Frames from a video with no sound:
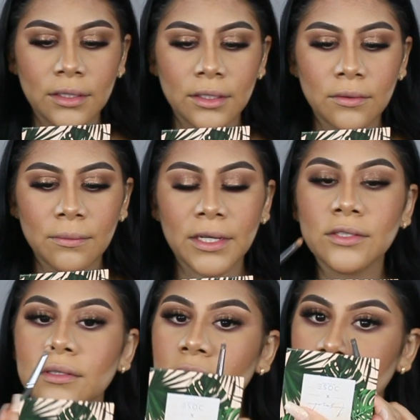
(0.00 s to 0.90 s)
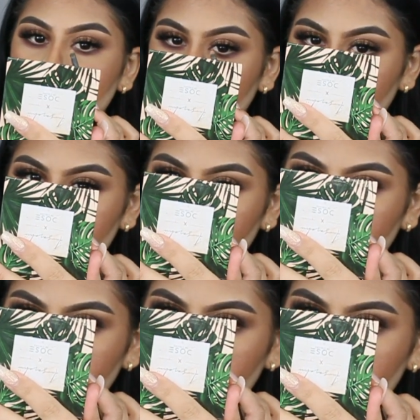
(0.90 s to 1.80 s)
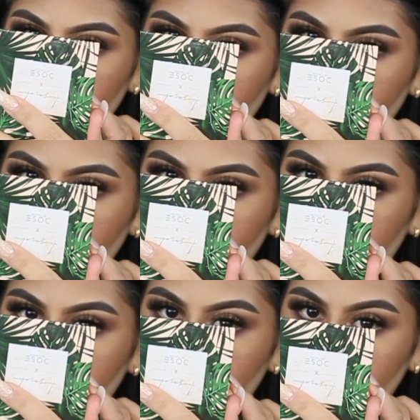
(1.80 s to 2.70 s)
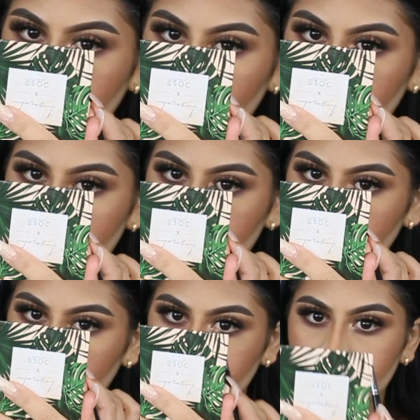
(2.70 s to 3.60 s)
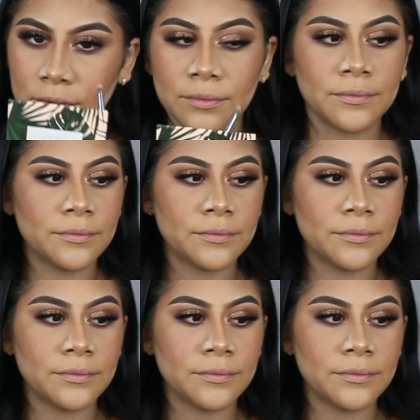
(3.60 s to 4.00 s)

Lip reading: You know, I'm actually gonna tap some in the inner corner as well too.